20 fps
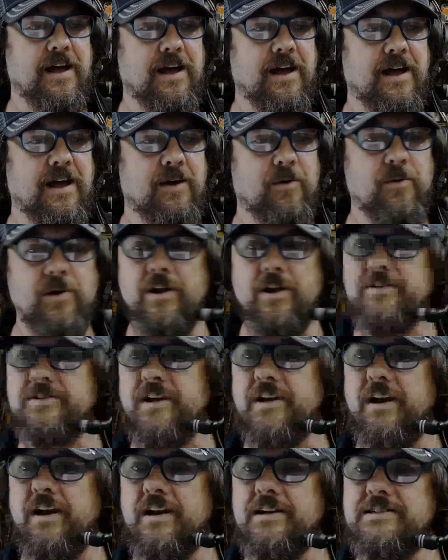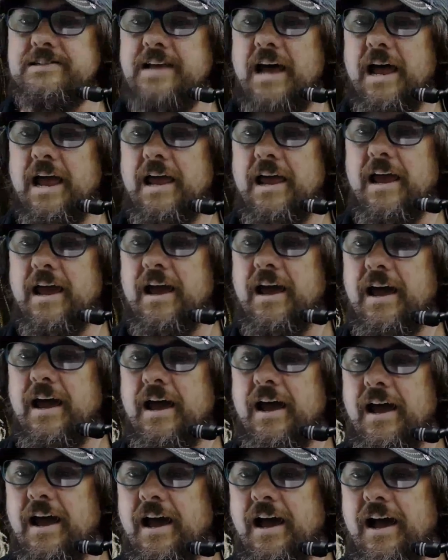what else can I say?
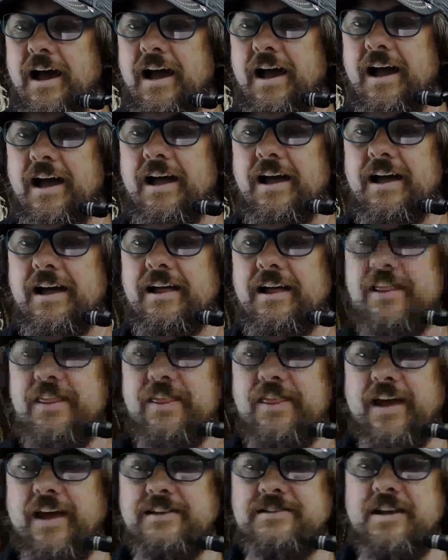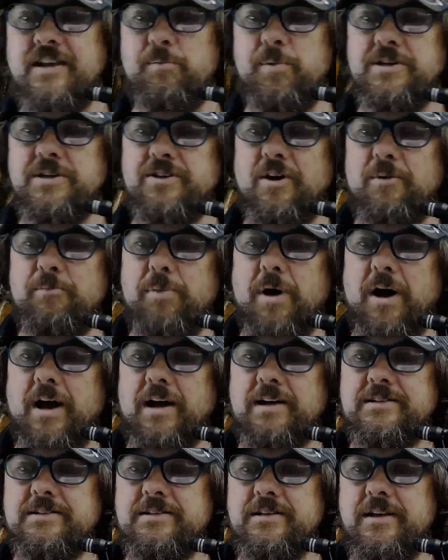Thanks, hippies on
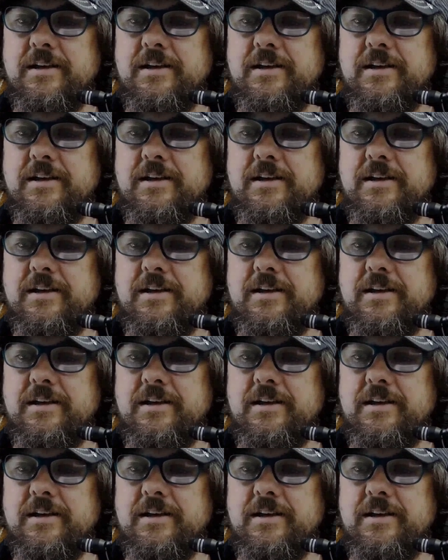bikes.